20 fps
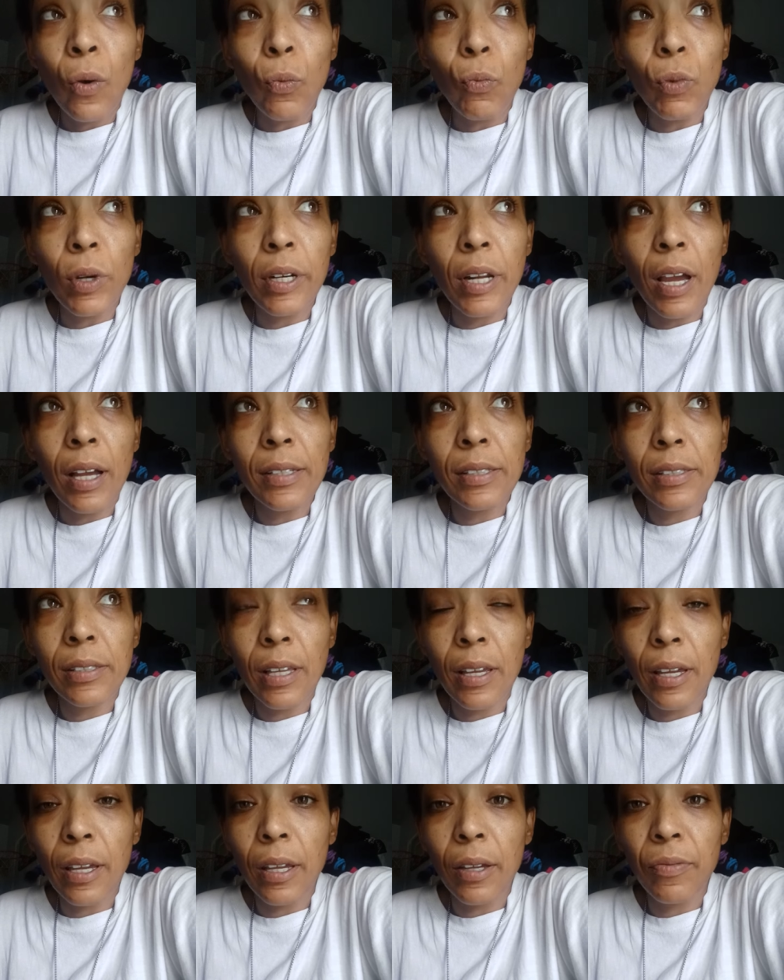When I
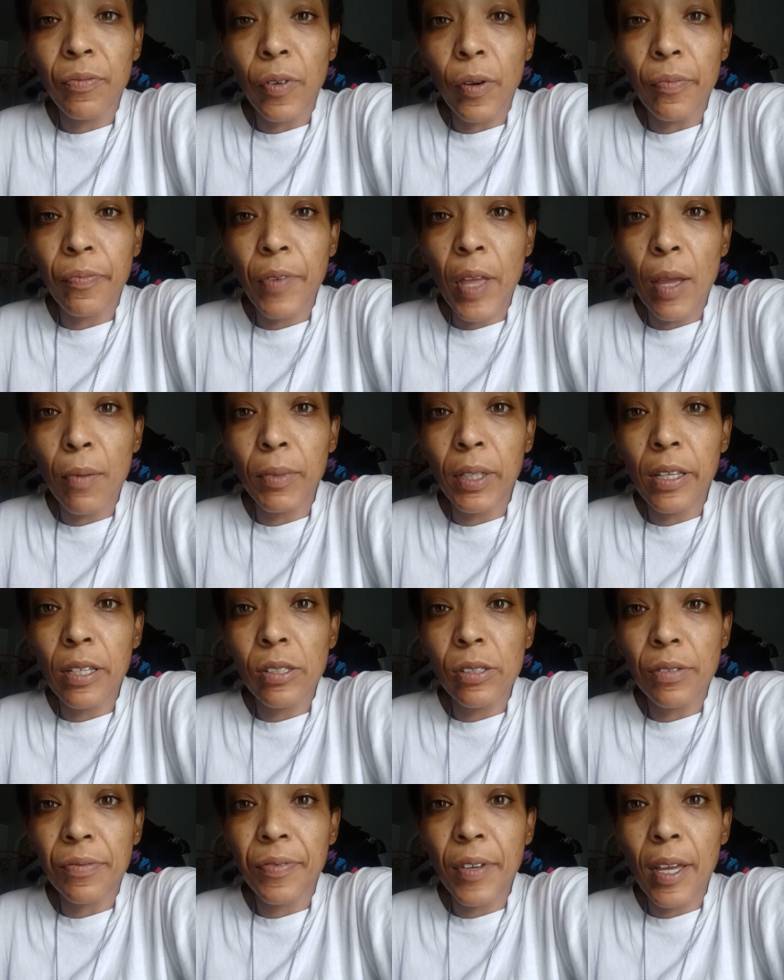say from family
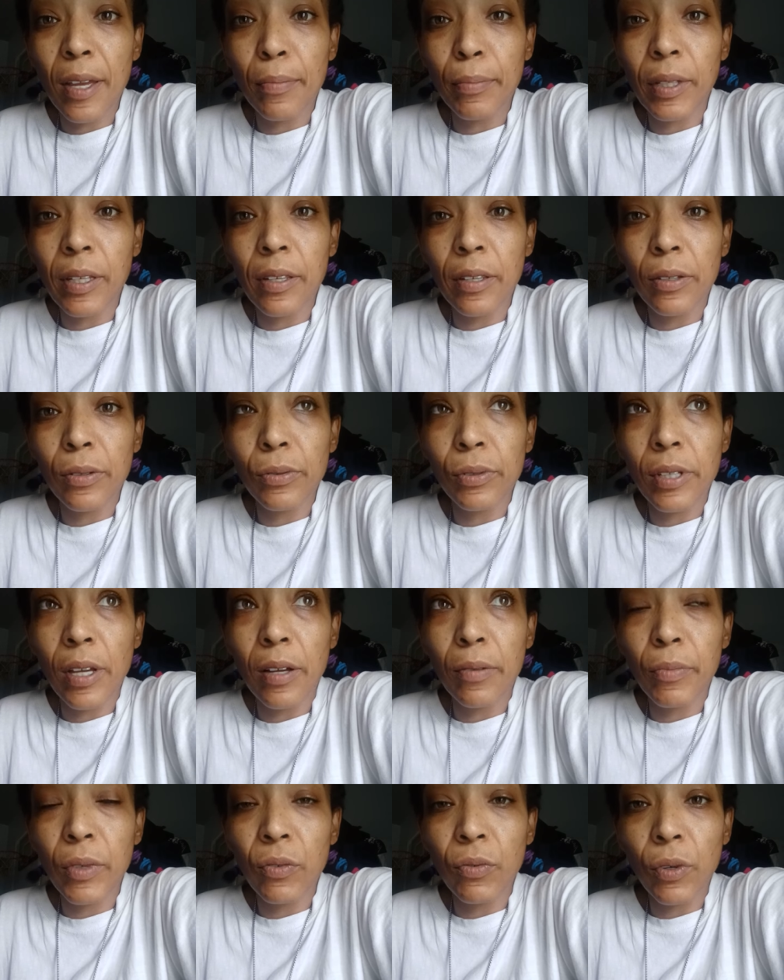to family, you
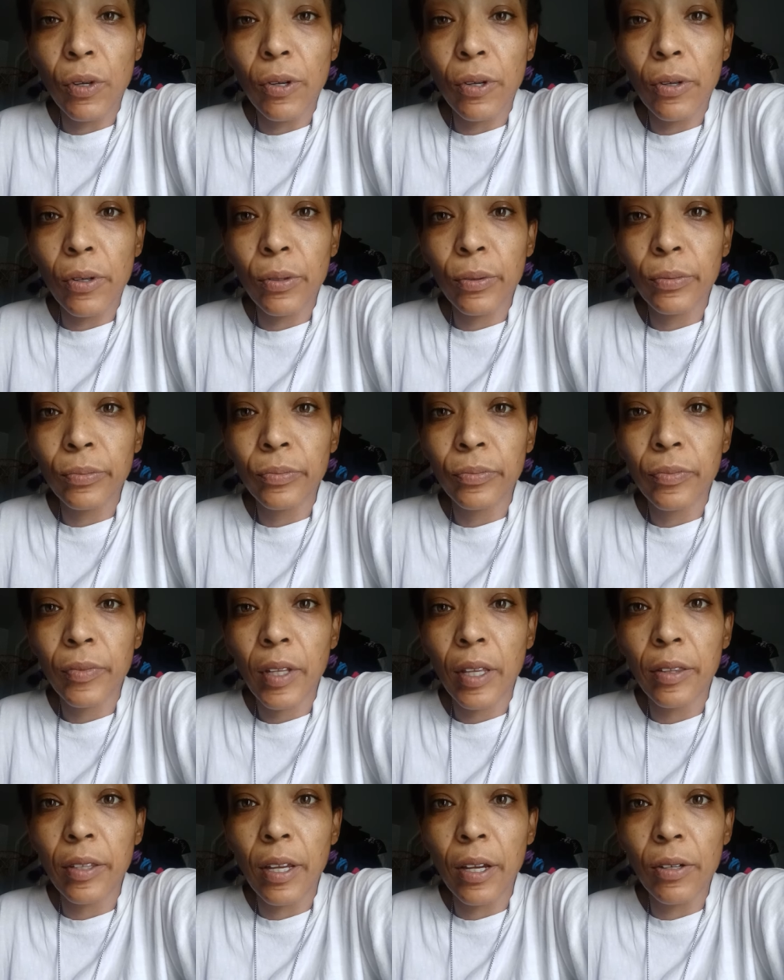done me wrong,
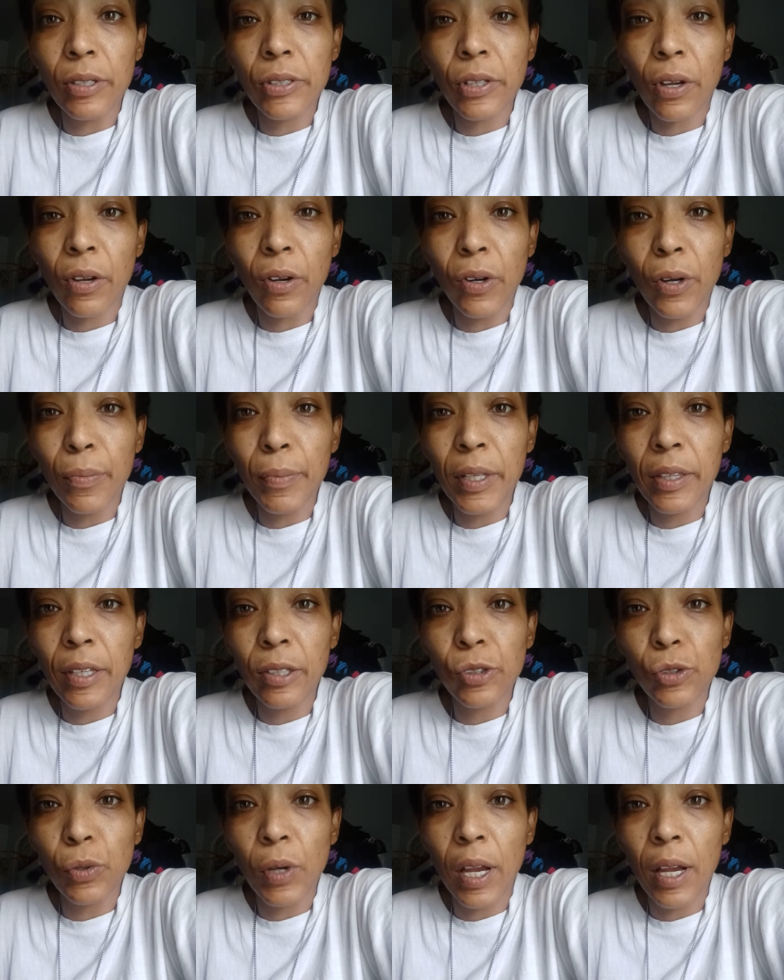and there is a karma
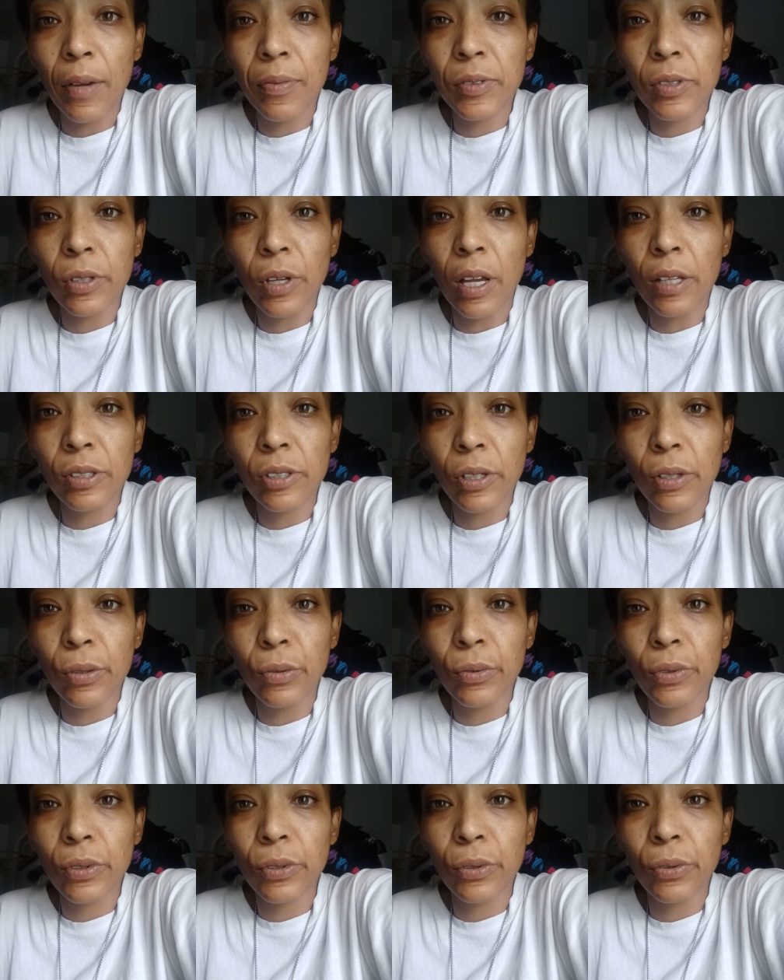that you have to
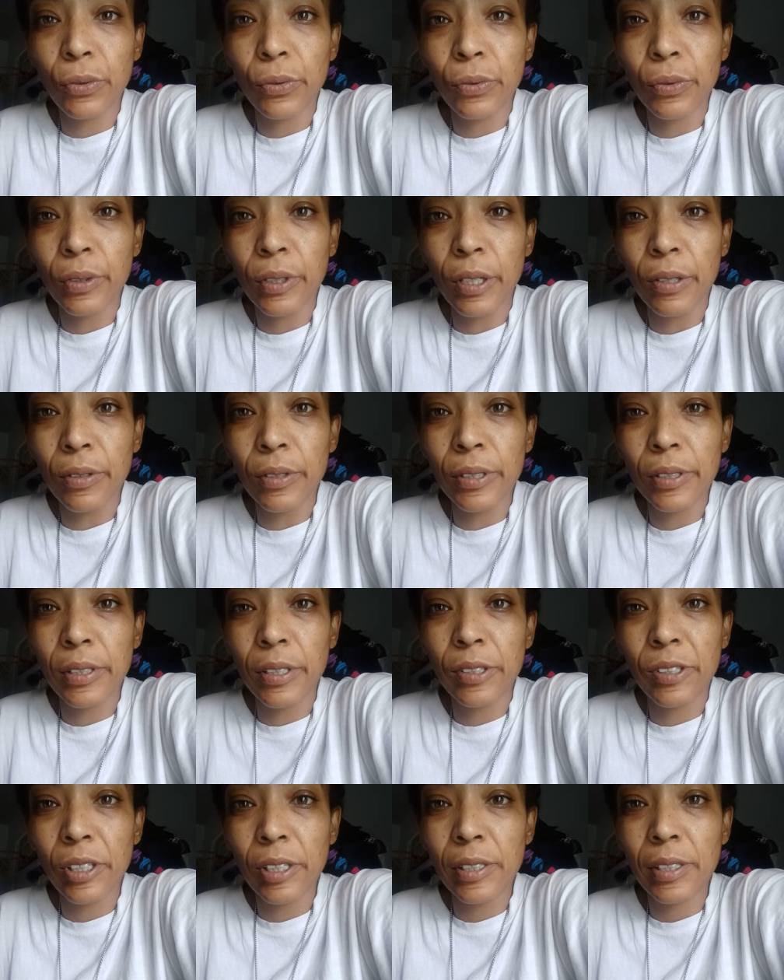atone to. There is
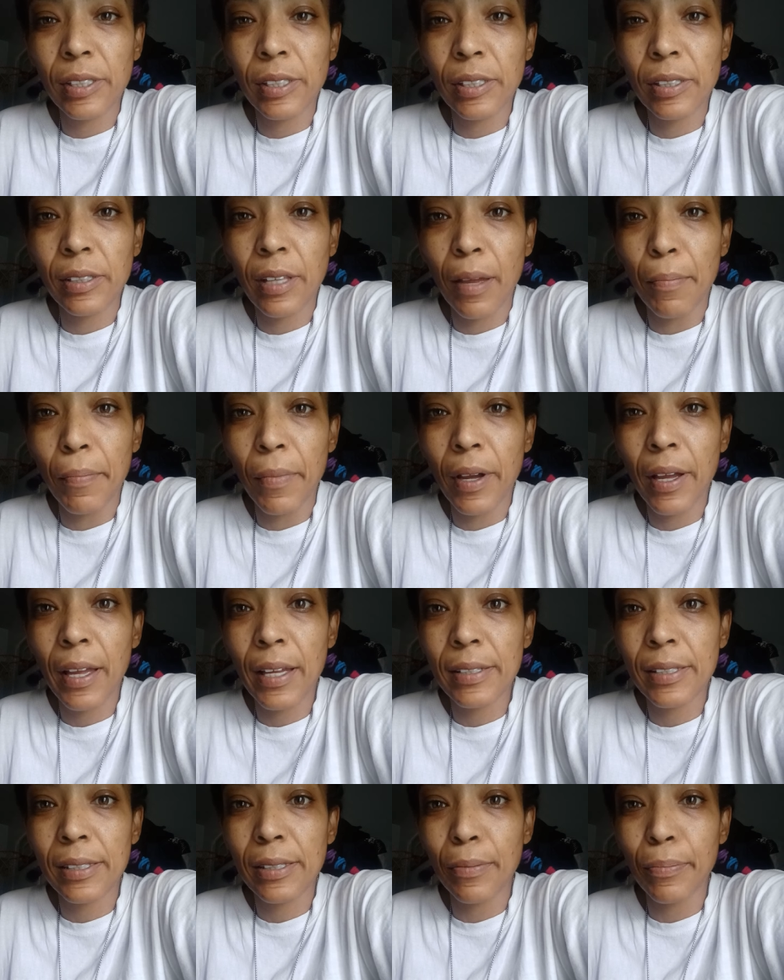a justice that
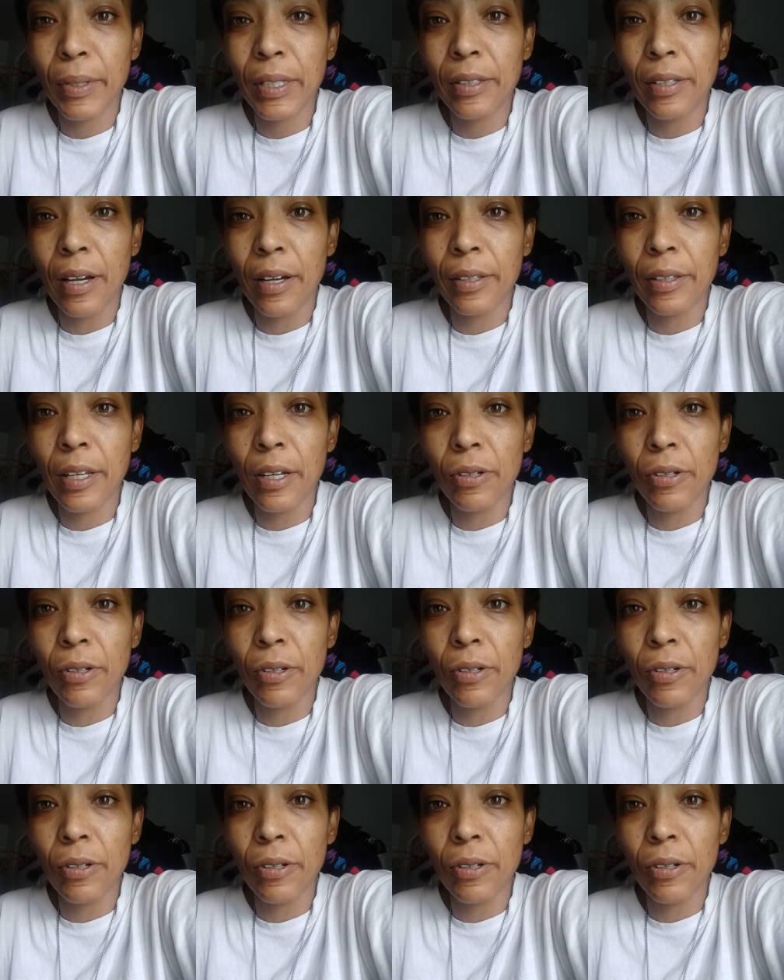has to be done.